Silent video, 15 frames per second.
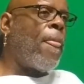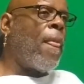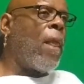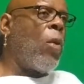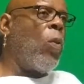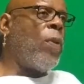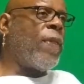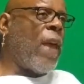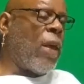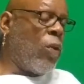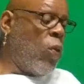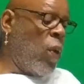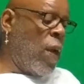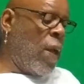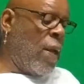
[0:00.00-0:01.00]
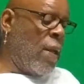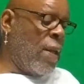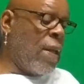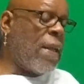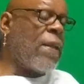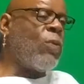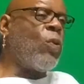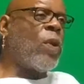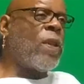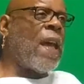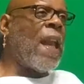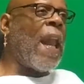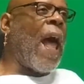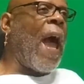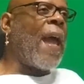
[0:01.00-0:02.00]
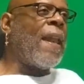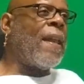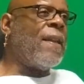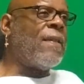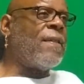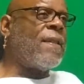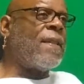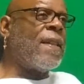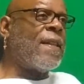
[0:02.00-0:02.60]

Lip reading: with that lighting that's